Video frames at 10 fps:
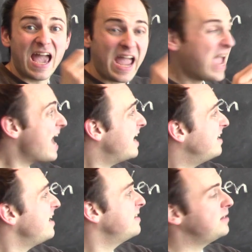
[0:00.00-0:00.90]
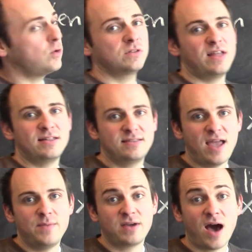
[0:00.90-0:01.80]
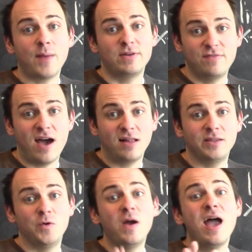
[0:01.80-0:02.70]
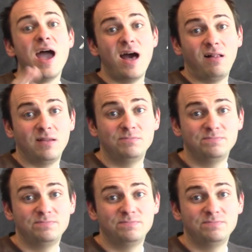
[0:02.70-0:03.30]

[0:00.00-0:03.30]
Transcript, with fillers: and it's equal to that same common value, L.